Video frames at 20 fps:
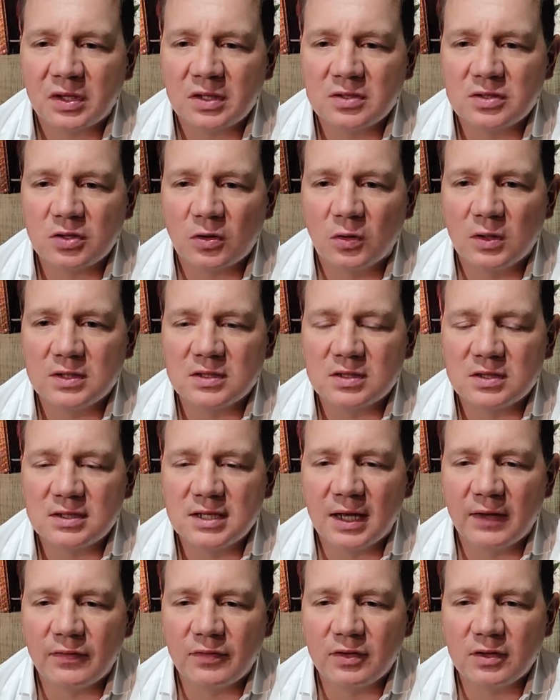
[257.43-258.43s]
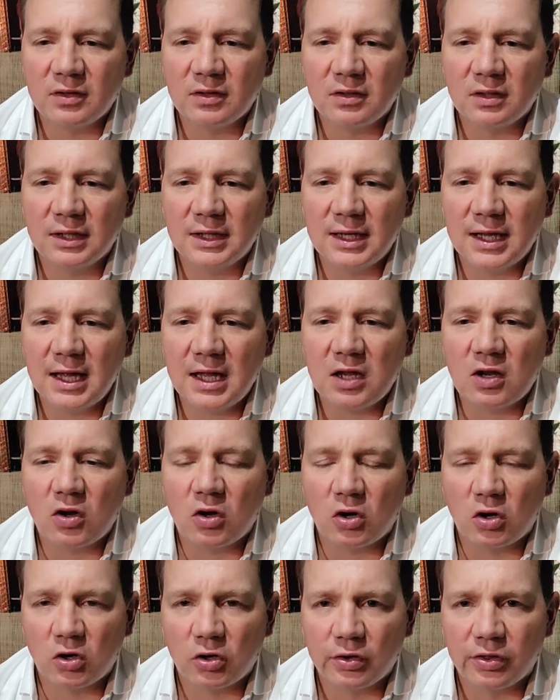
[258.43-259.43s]
So it's definitely a
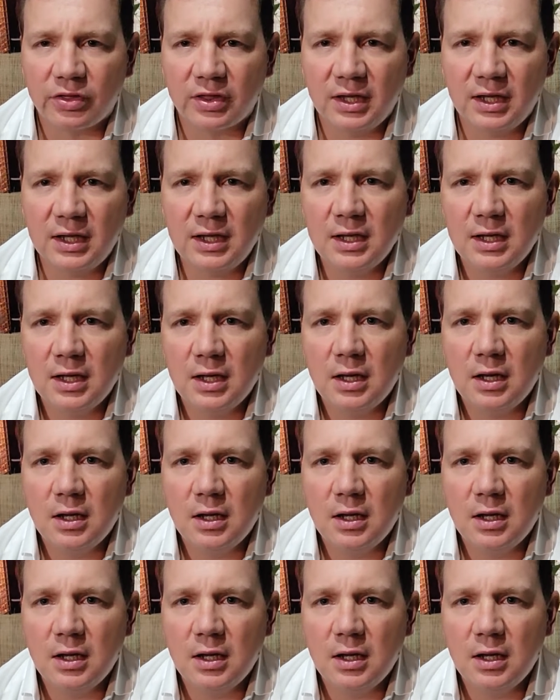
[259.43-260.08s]
earthy